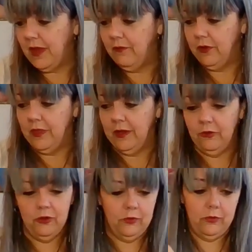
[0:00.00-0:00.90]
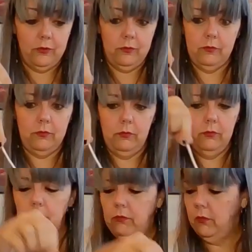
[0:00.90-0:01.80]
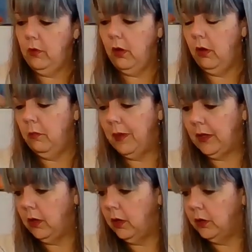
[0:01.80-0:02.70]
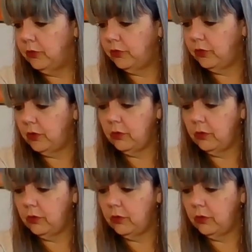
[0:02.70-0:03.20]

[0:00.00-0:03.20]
Everything just, oh my gosh.